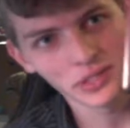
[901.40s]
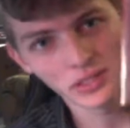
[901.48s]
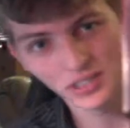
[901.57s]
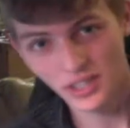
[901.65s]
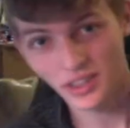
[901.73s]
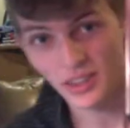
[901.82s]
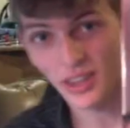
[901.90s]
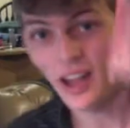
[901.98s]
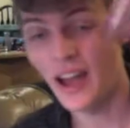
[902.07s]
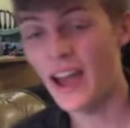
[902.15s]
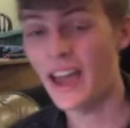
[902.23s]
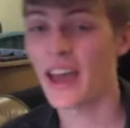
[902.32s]
Sith.
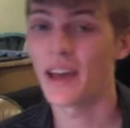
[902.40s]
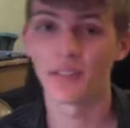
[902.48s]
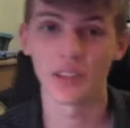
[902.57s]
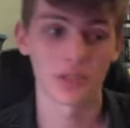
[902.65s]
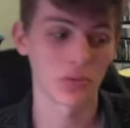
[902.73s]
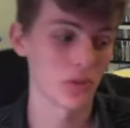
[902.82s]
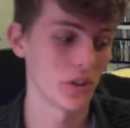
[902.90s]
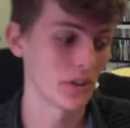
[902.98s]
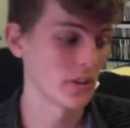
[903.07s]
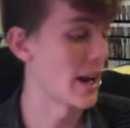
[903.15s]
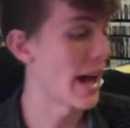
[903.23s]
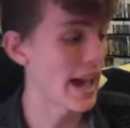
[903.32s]
I have this one,
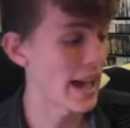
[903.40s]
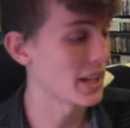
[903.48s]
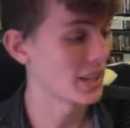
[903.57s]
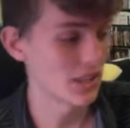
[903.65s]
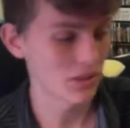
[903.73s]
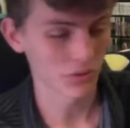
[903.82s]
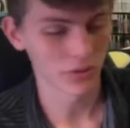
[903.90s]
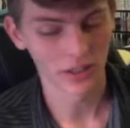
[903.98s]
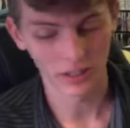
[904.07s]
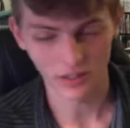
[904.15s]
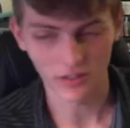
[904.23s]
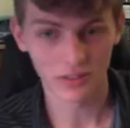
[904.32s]
or I had this one
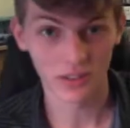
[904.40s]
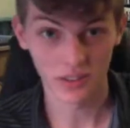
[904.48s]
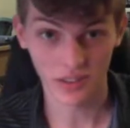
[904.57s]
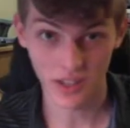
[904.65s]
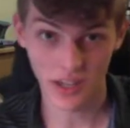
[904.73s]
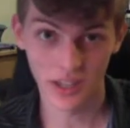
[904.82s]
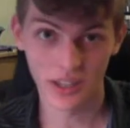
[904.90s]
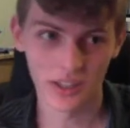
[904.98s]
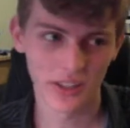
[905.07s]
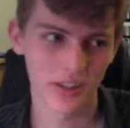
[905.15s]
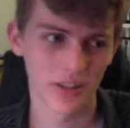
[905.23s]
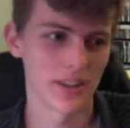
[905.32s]
on the
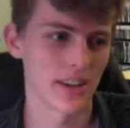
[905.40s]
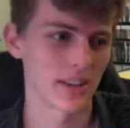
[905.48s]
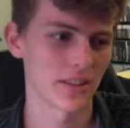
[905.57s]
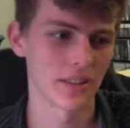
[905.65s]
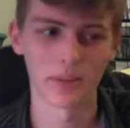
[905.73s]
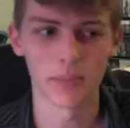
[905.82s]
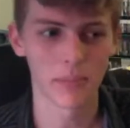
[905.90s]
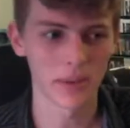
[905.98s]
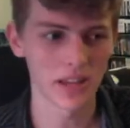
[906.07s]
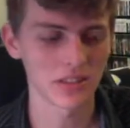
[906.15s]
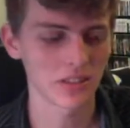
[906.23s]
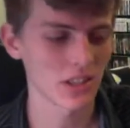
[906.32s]
Nintendo DS, and it's
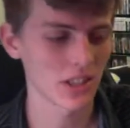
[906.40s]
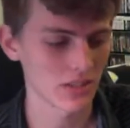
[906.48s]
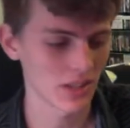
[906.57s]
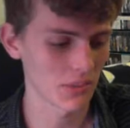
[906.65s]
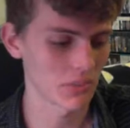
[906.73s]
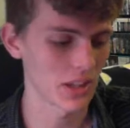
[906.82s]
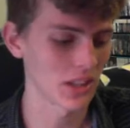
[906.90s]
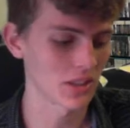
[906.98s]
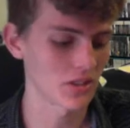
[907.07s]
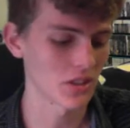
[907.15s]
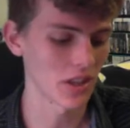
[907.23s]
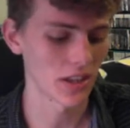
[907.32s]
basically the same thing.
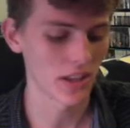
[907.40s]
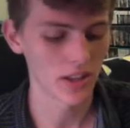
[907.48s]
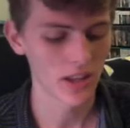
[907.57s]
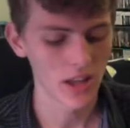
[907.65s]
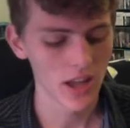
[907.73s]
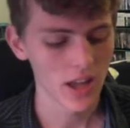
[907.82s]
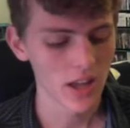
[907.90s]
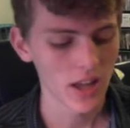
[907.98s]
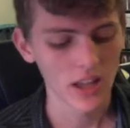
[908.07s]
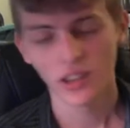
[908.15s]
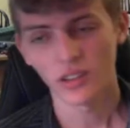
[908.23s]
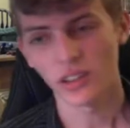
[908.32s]
It's
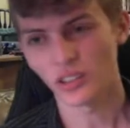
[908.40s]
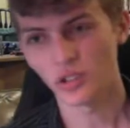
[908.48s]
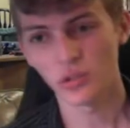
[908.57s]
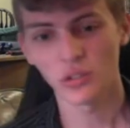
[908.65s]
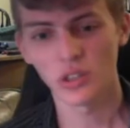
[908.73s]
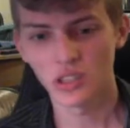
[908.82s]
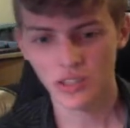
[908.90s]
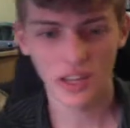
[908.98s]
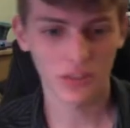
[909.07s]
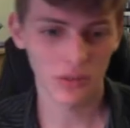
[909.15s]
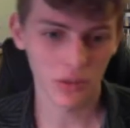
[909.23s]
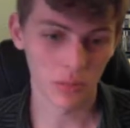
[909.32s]
like 2D
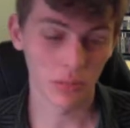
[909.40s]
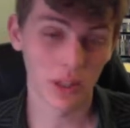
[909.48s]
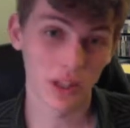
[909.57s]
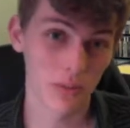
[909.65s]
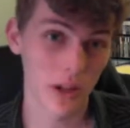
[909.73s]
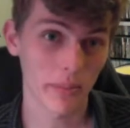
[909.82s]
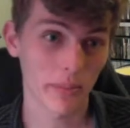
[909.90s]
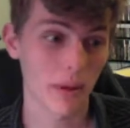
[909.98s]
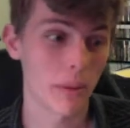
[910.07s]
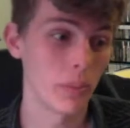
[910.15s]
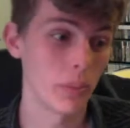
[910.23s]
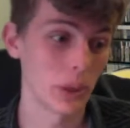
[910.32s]
side-scrolling beat 'em up,
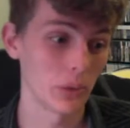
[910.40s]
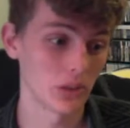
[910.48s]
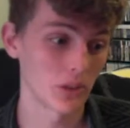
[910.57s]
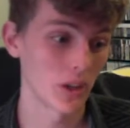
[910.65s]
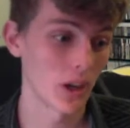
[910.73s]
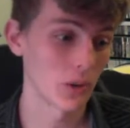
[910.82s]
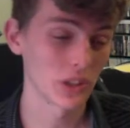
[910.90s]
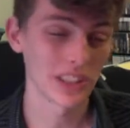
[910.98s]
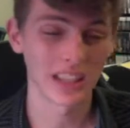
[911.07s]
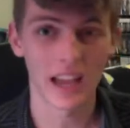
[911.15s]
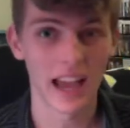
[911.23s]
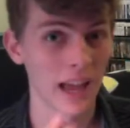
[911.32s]
but with Star Wars,
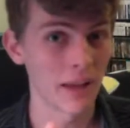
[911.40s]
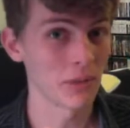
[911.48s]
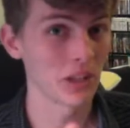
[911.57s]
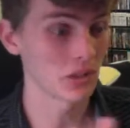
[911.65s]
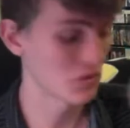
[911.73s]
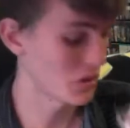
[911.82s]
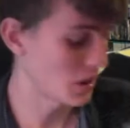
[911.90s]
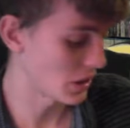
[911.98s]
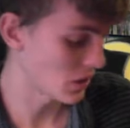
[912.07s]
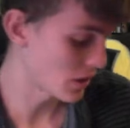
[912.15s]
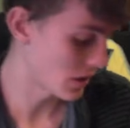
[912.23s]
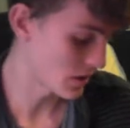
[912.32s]
and I mean it's really
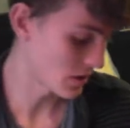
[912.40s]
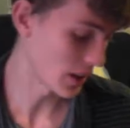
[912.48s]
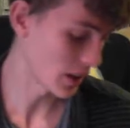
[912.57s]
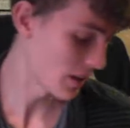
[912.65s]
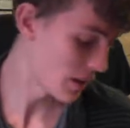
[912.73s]
good. It's like